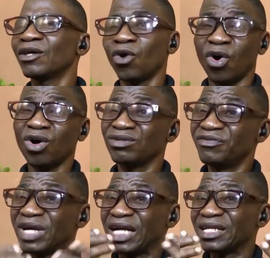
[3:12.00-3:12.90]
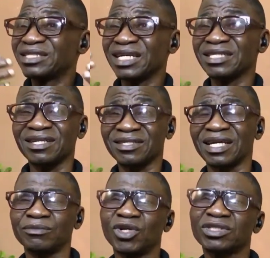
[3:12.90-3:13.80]
Or if you cannot take it 3
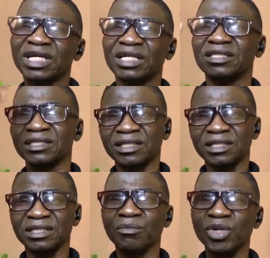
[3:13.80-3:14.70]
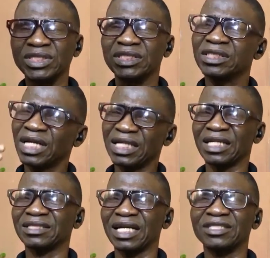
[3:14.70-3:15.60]
times, just take it in the morning and
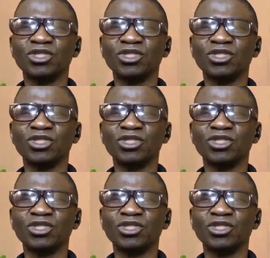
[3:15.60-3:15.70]
at night.